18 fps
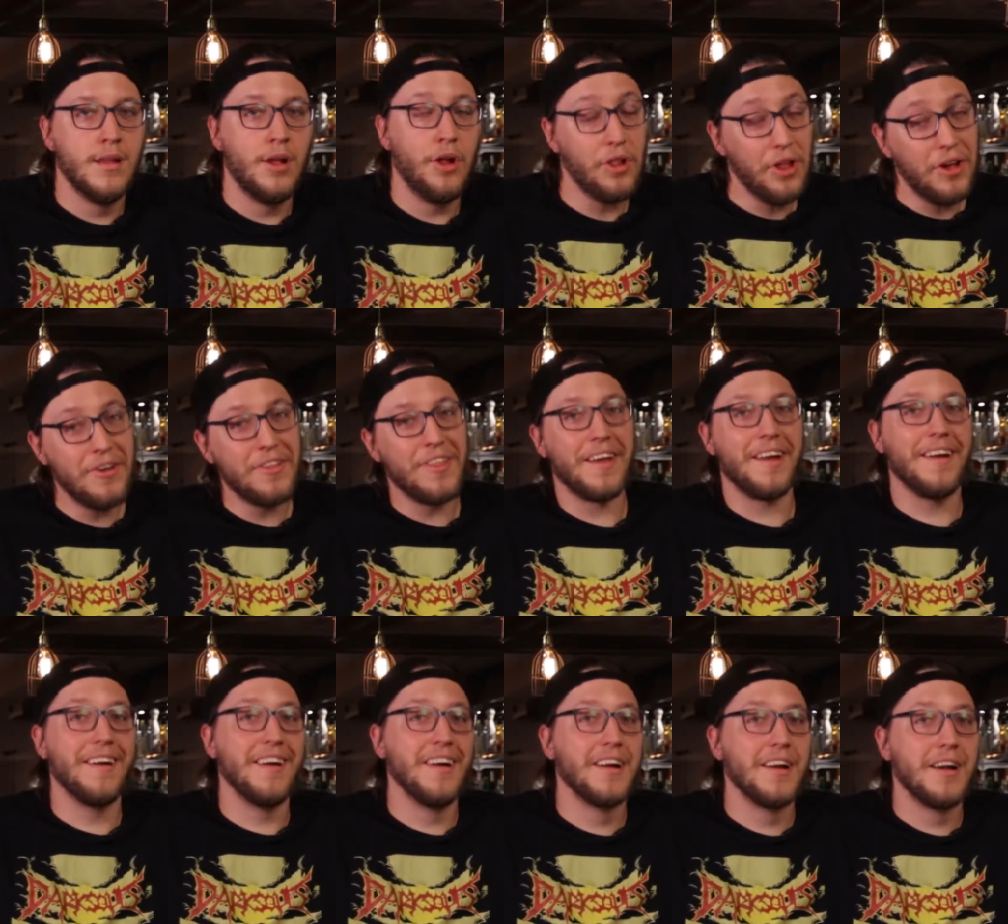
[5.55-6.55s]
Hello
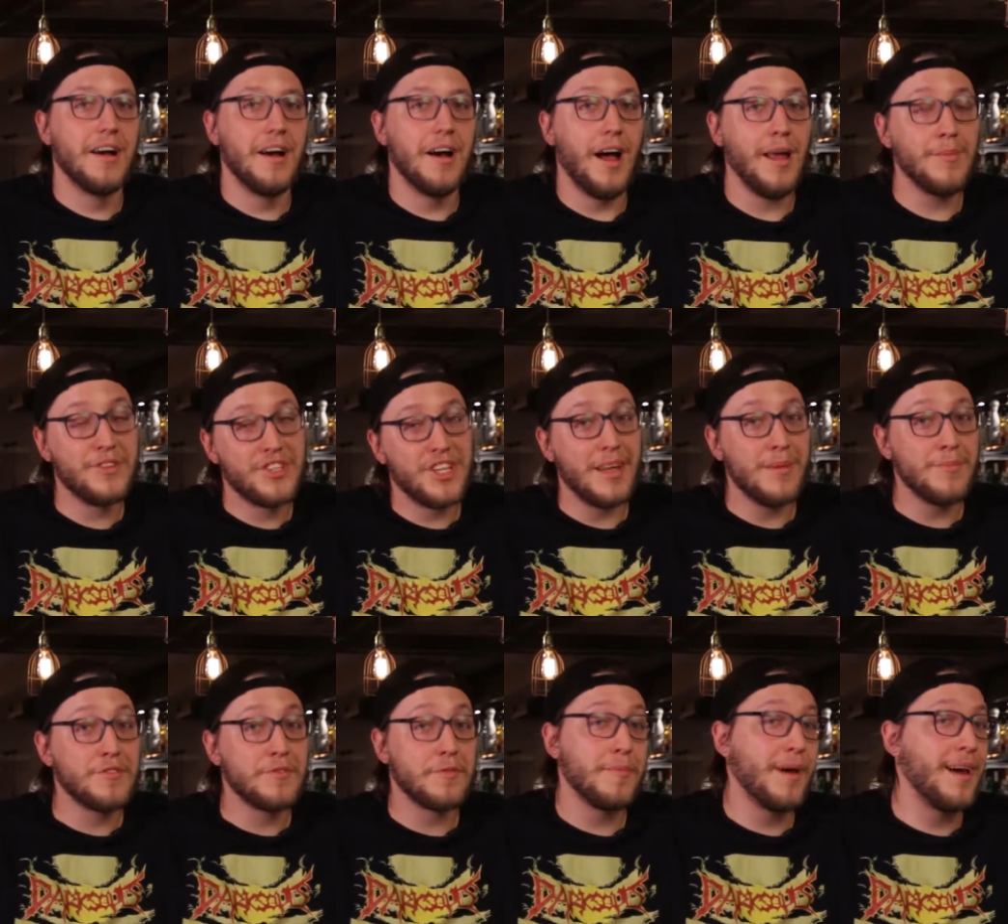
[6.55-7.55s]
there. I'm
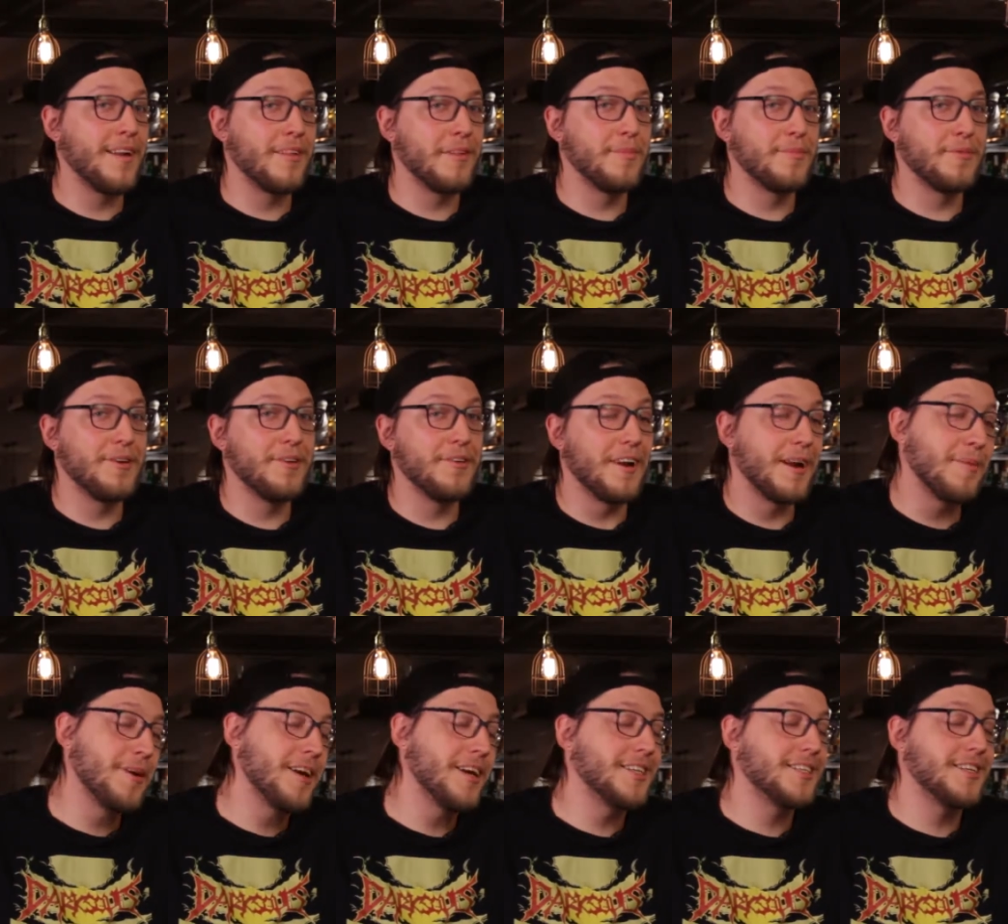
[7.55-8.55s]
James from Battle and Brew, and
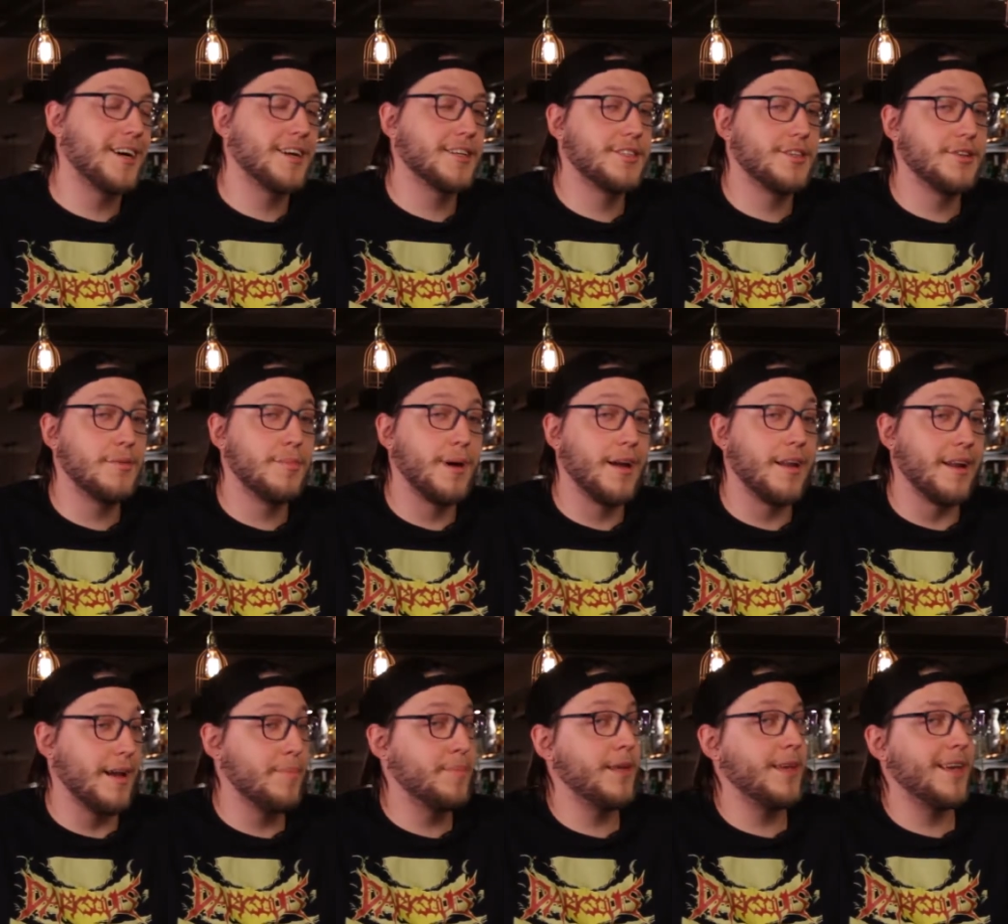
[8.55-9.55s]
I'm here to talk to you about
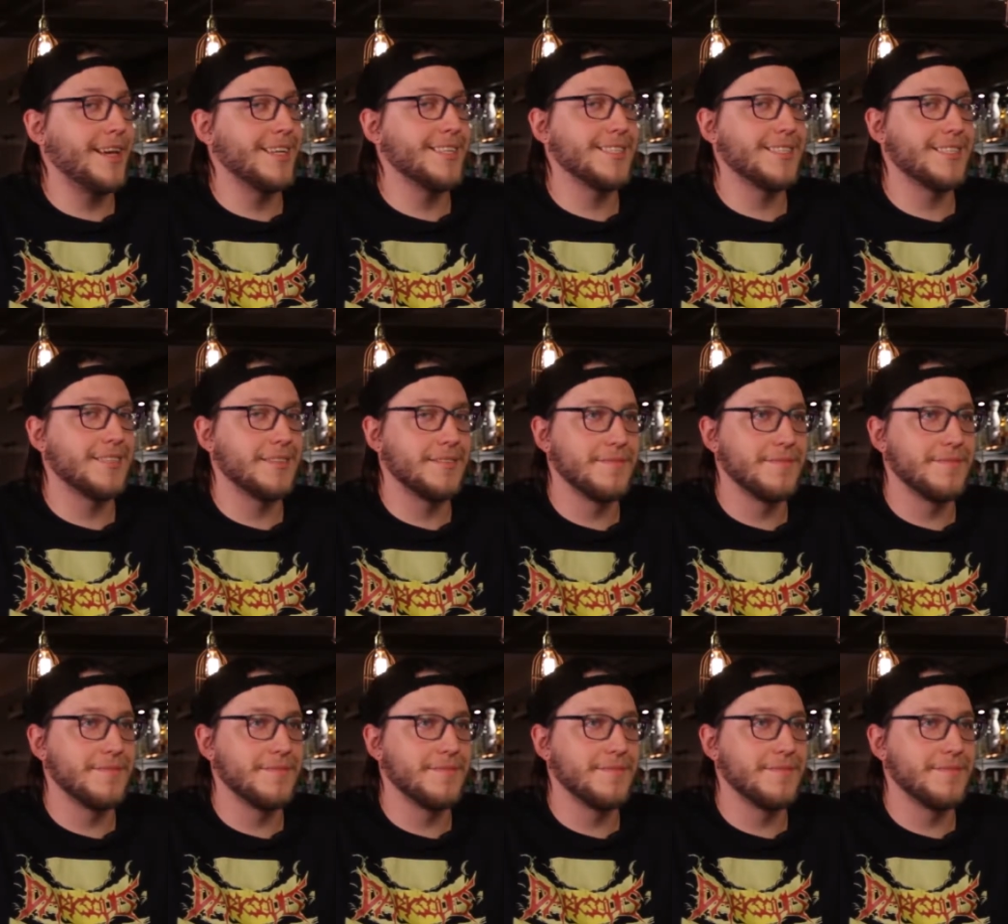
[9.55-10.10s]
IPAs.